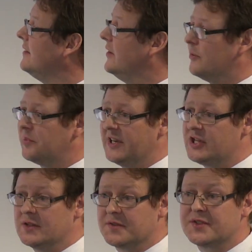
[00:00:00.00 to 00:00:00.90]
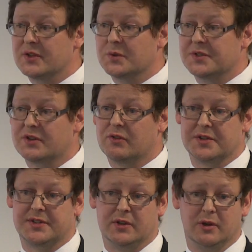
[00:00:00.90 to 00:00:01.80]
The depletion of soils
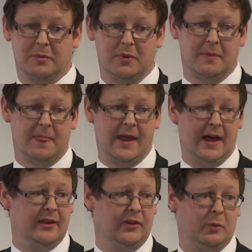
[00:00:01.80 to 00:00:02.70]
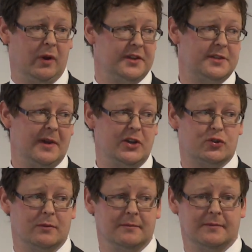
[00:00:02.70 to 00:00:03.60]
across Europe and the wider
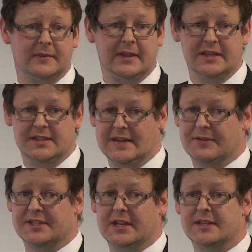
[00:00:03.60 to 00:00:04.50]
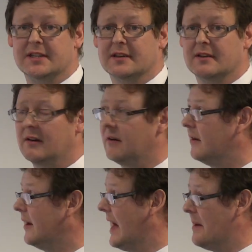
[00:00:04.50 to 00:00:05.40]
spectrum is devastating
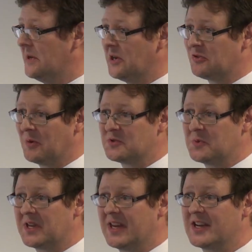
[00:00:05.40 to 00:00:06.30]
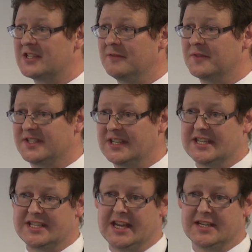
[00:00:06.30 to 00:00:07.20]
on how many crops we can actually
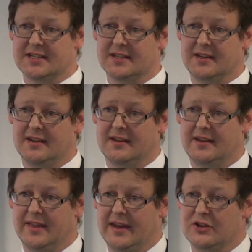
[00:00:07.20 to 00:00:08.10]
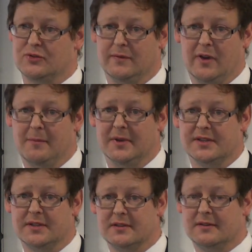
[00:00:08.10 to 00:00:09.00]
facilitate in the natural
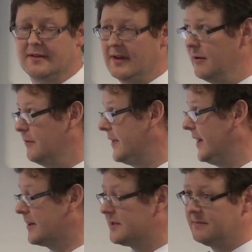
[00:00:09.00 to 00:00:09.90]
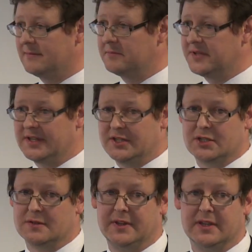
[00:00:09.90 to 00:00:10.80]
environment over the next
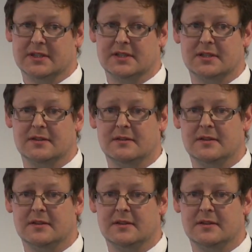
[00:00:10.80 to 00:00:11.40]
percentage of years.